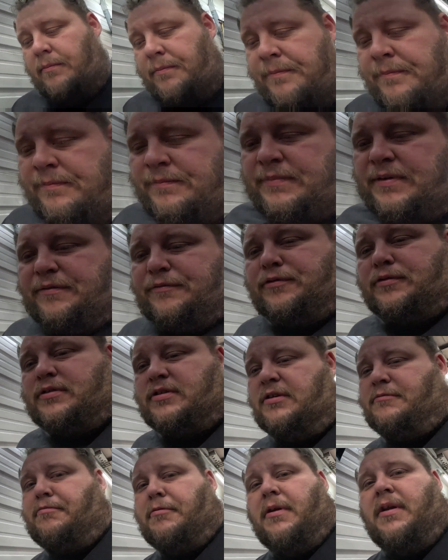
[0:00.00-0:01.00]
if we'll
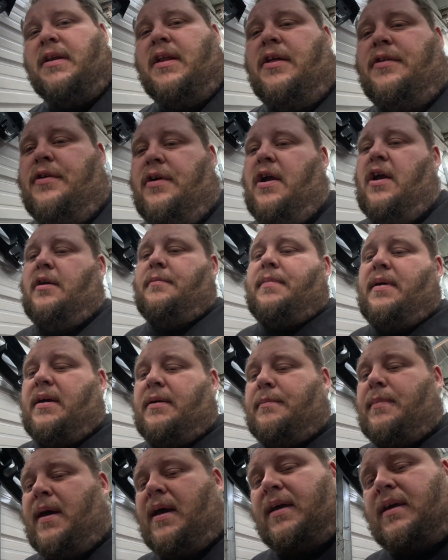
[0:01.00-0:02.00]
just put another
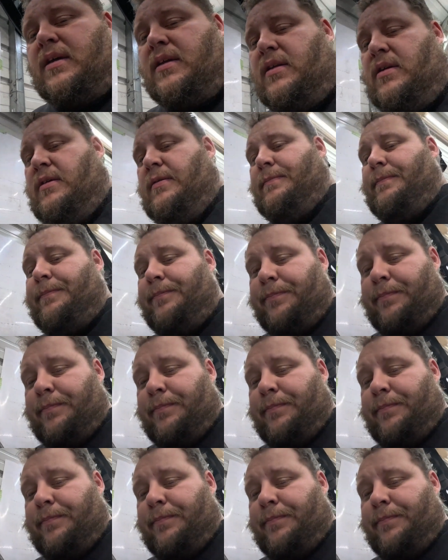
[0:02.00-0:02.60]
airbag back in it